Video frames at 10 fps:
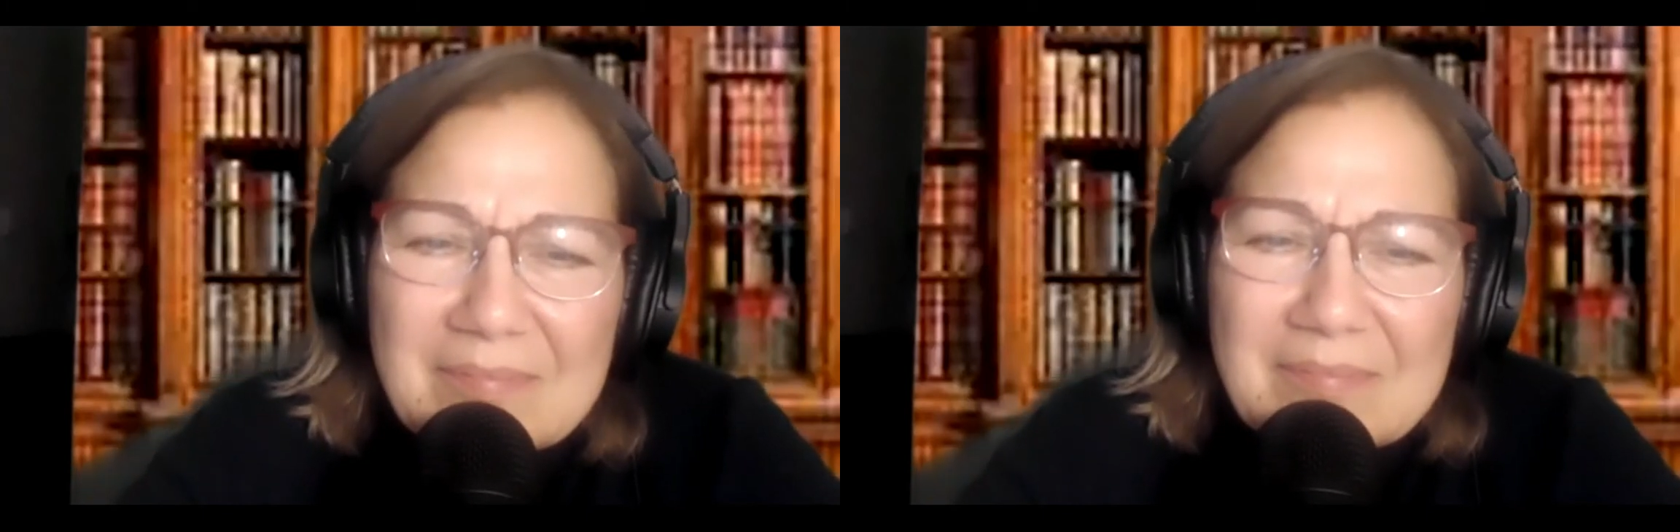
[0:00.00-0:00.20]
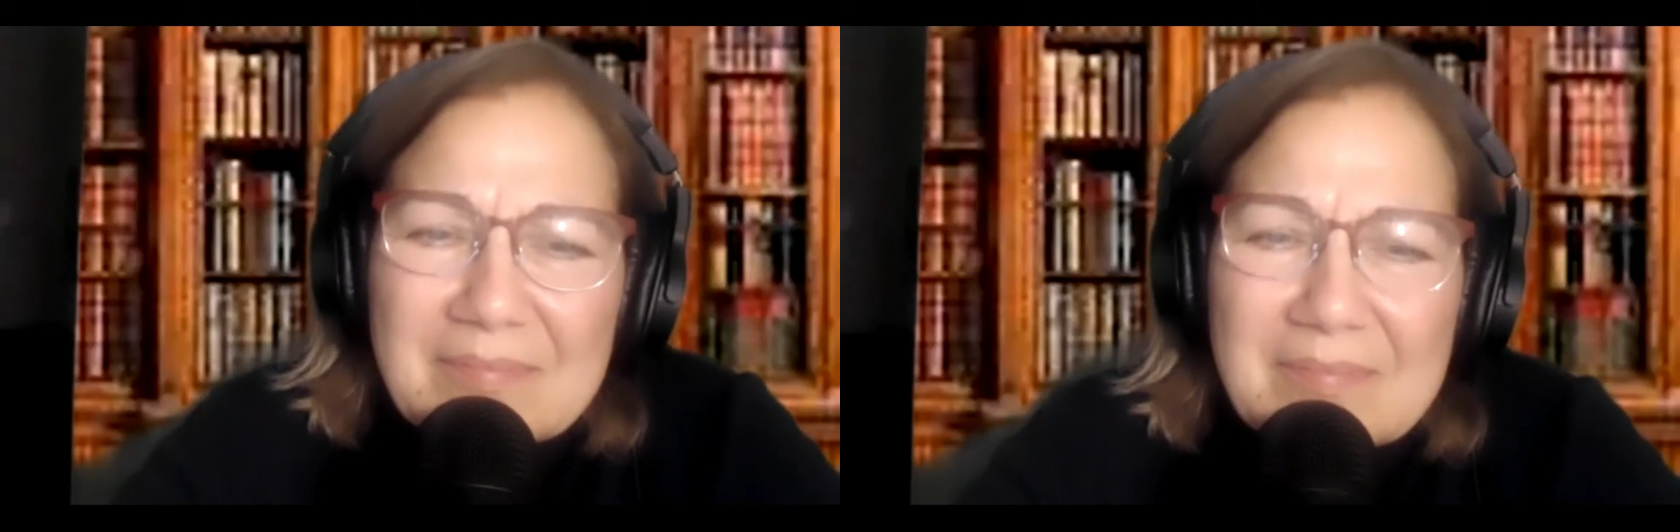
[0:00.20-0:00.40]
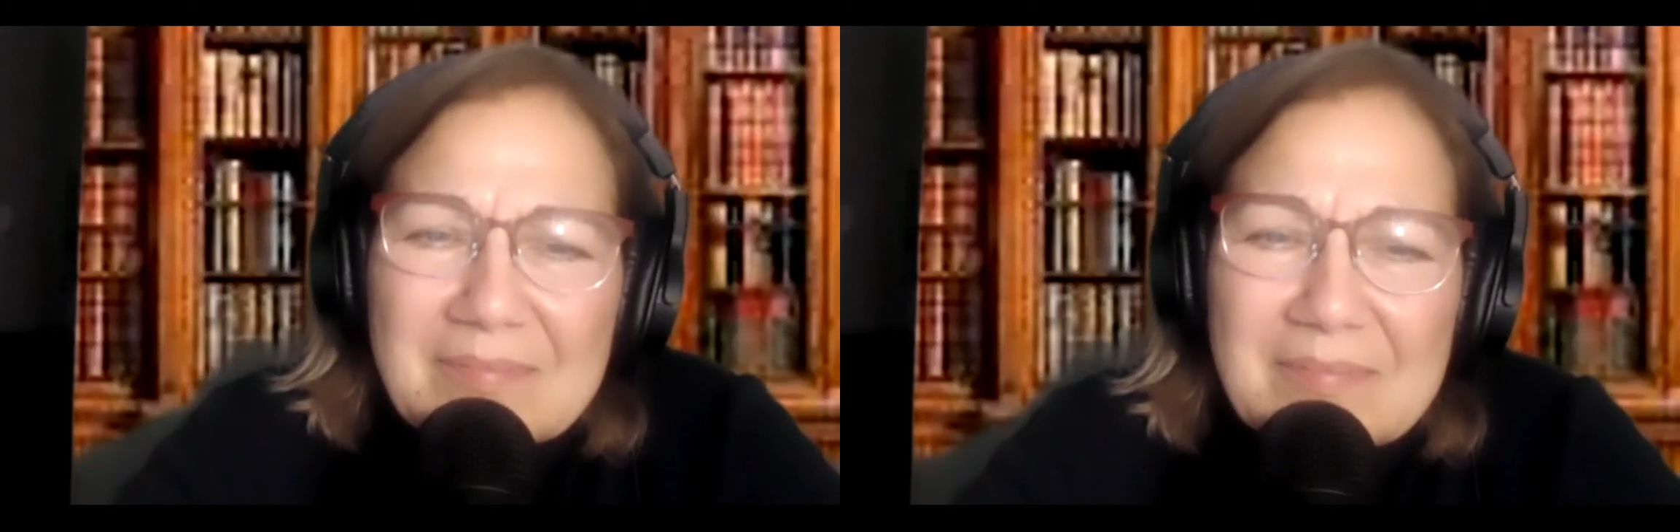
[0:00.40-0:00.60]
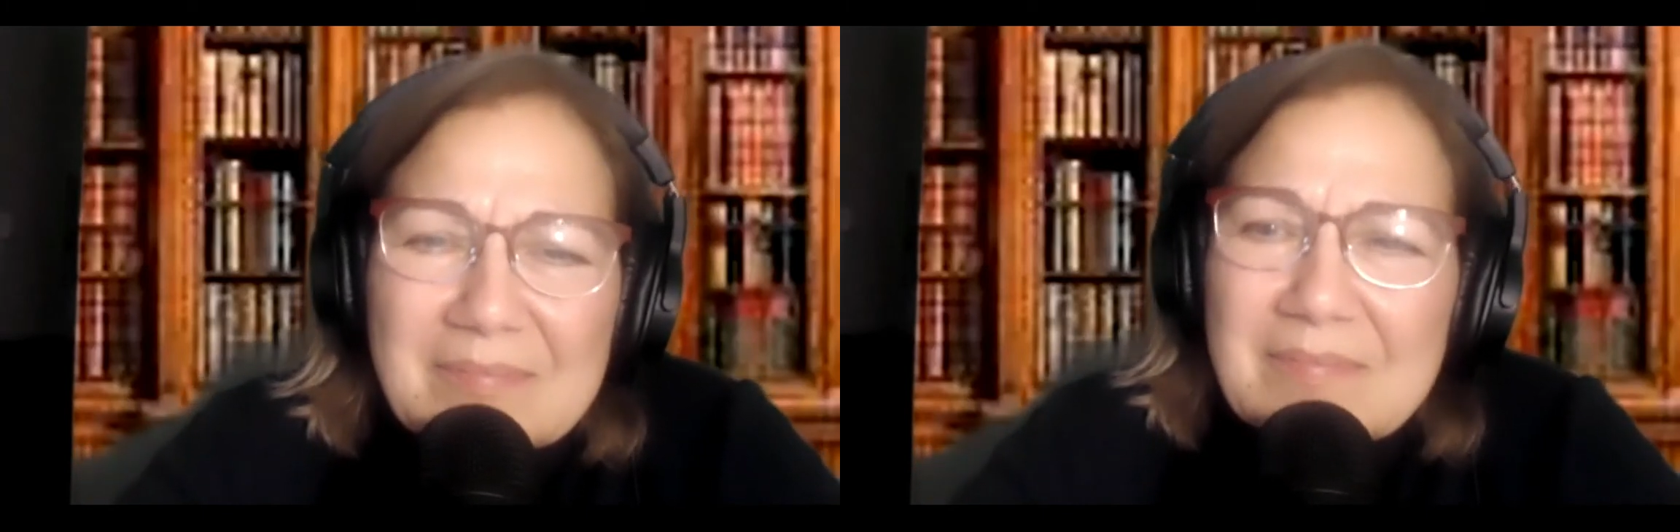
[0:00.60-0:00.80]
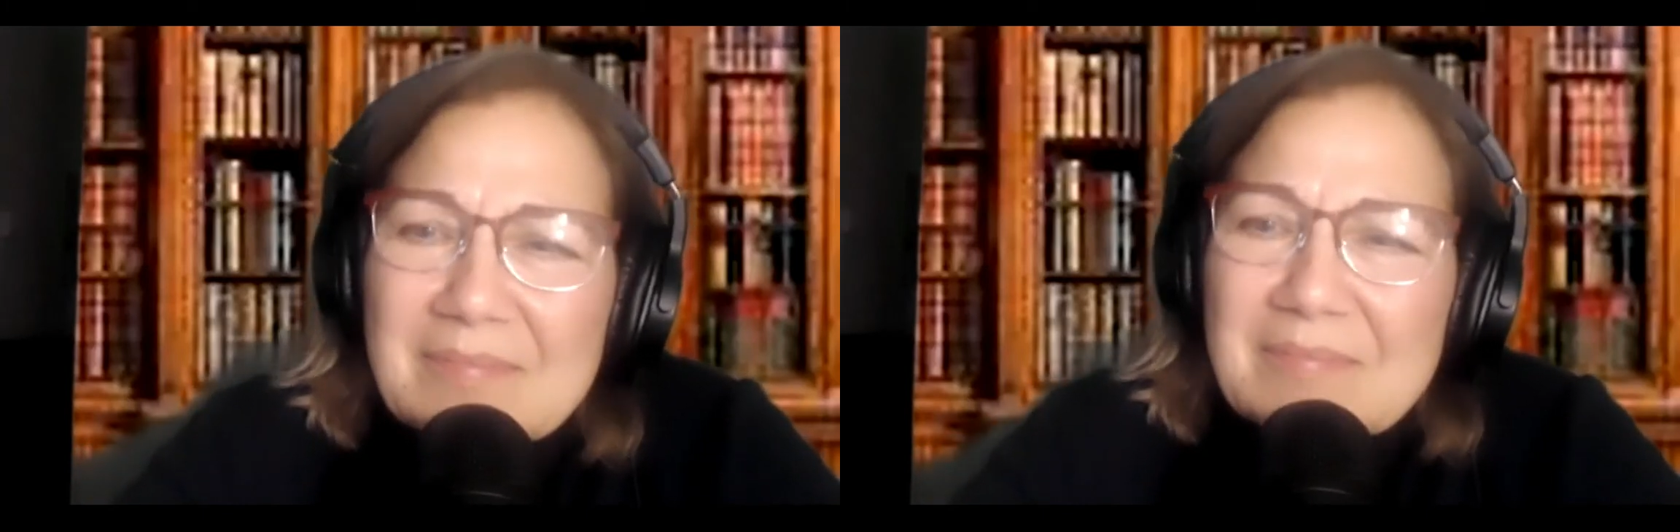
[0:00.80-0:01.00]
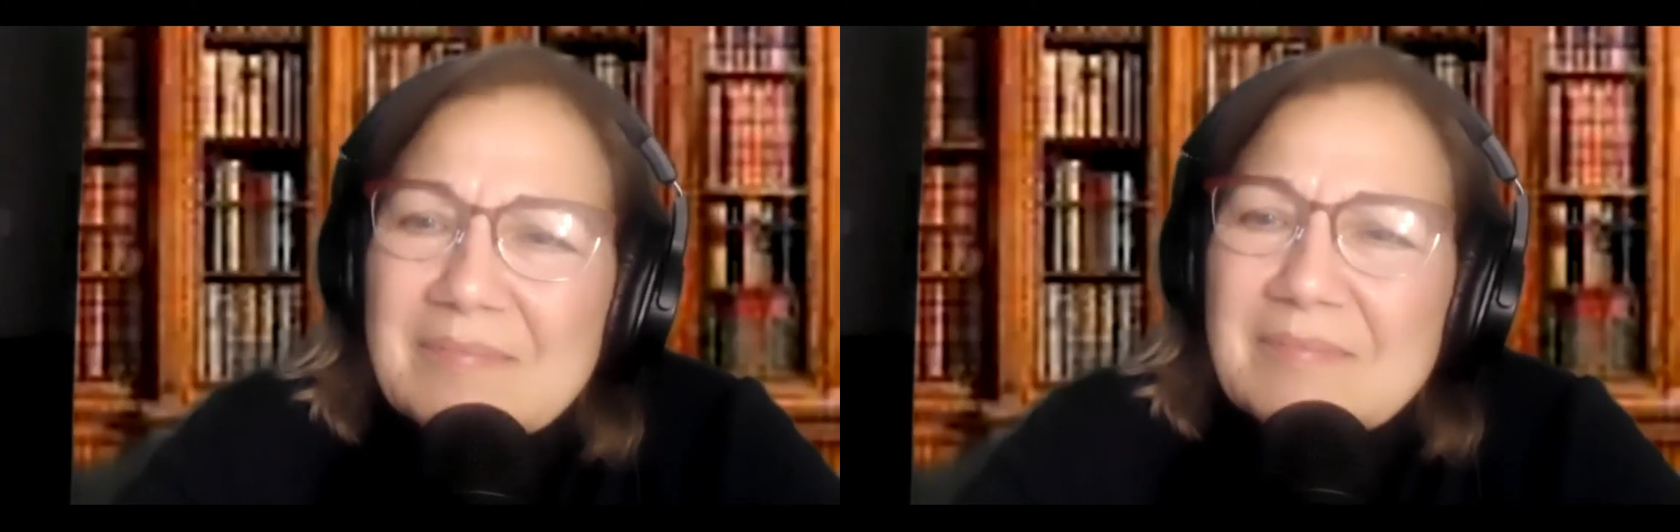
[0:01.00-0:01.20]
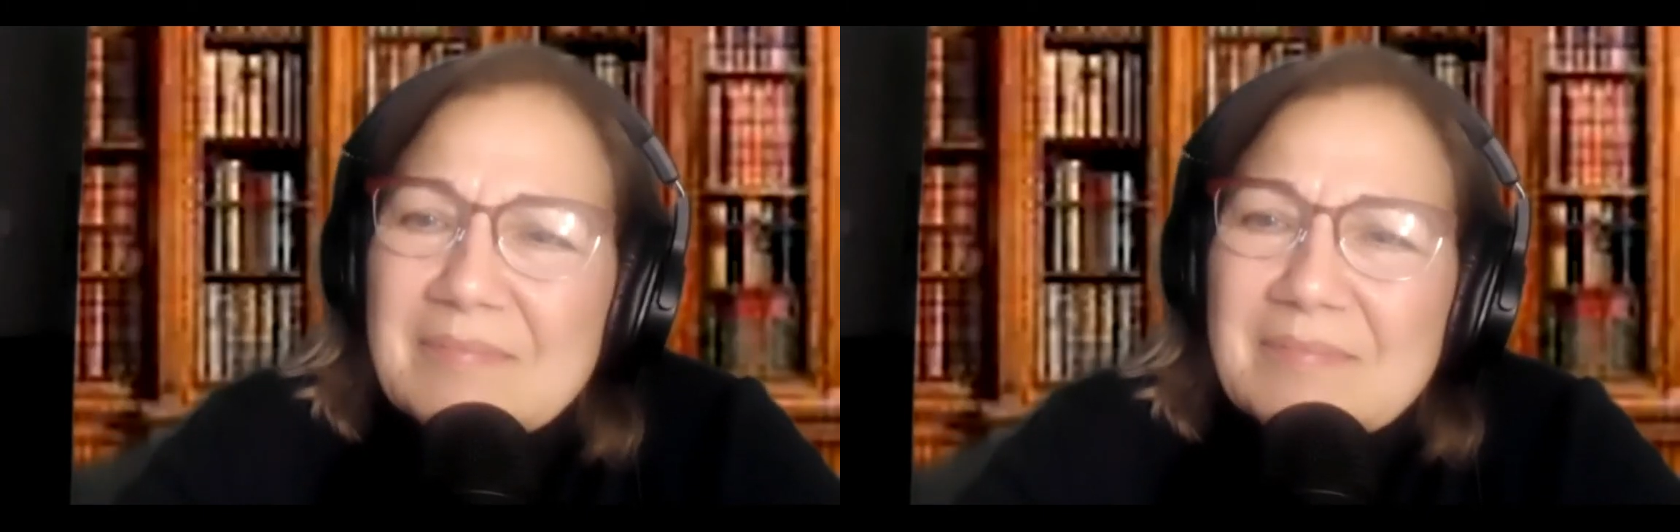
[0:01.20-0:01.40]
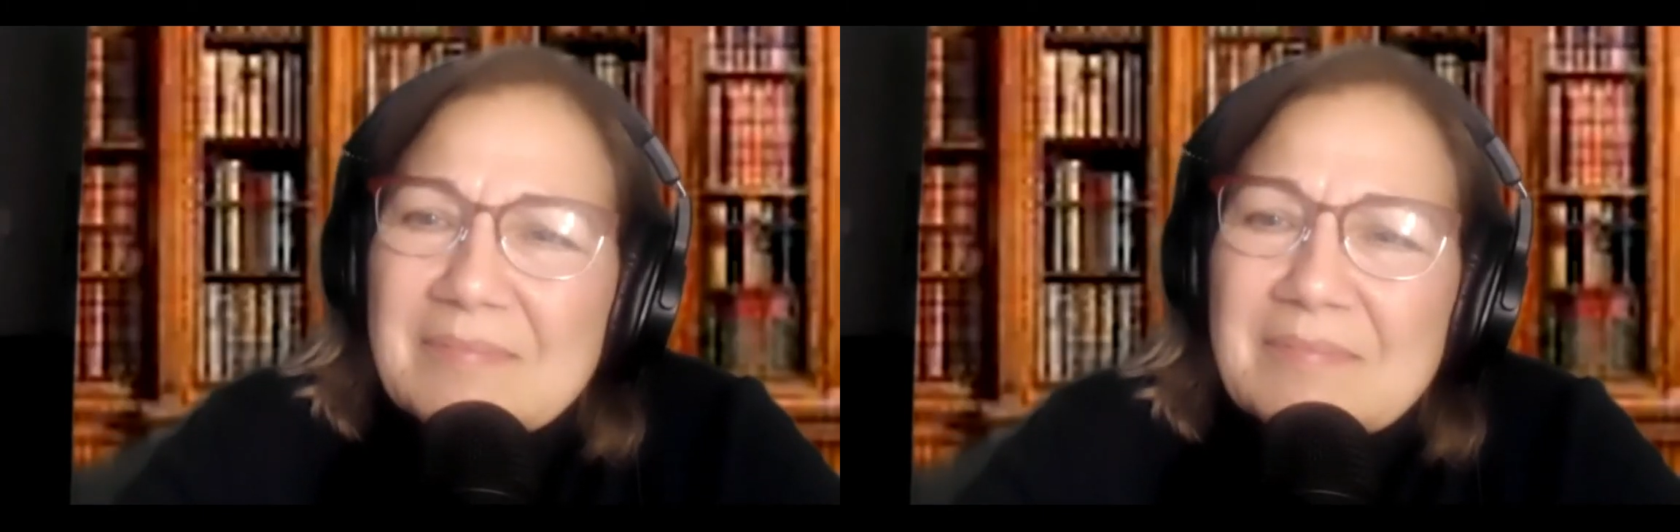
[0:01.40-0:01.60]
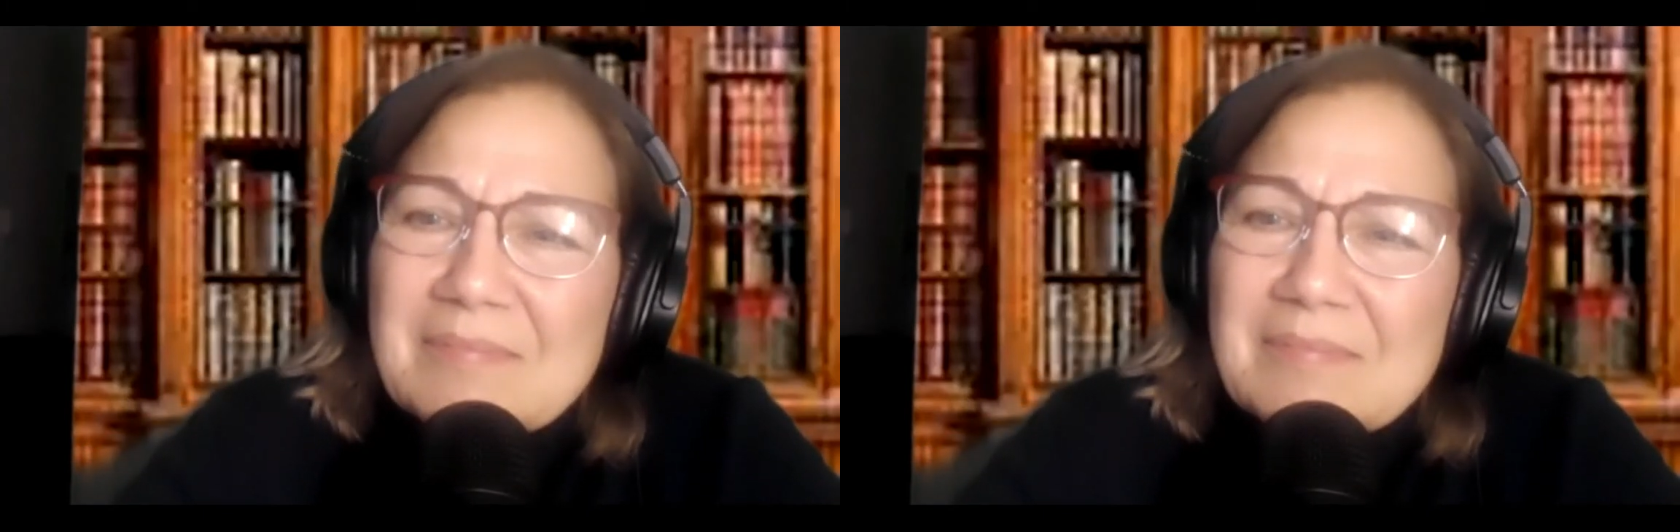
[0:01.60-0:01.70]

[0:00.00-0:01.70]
that day and I was playing with